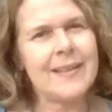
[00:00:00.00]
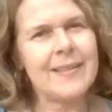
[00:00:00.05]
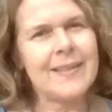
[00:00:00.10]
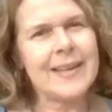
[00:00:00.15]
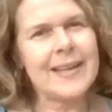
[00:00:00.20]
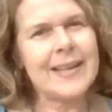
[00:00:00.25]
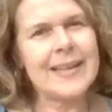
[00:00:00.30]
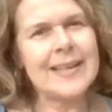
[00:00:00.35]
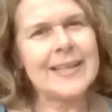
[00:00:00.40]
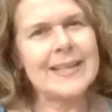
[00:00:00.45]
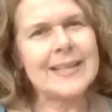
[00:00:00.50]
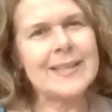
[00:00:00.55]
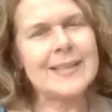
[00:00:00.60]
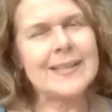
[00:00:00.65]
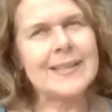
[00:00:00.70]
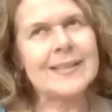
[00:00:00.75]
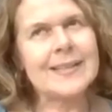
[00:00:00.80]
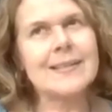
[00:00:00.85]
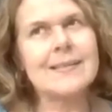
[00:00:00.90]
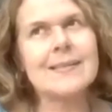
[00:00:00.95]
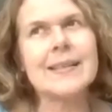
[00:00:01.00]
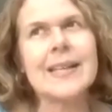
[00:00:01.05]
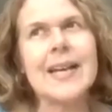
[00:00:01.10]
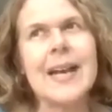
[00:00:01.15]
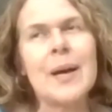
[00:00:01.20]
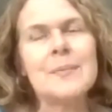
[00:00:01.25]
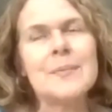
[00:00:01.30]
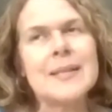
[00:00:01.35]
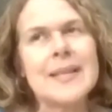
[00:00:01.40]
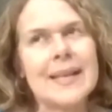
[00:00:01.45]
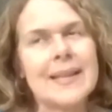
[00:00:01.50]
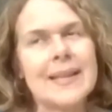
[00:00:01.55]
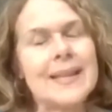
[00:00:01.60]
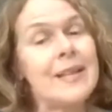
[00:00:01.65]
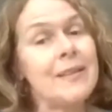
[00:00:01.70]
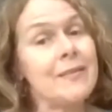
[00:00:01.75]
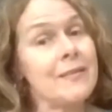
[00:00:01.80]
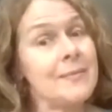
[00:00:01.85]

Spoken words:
that comes, I think,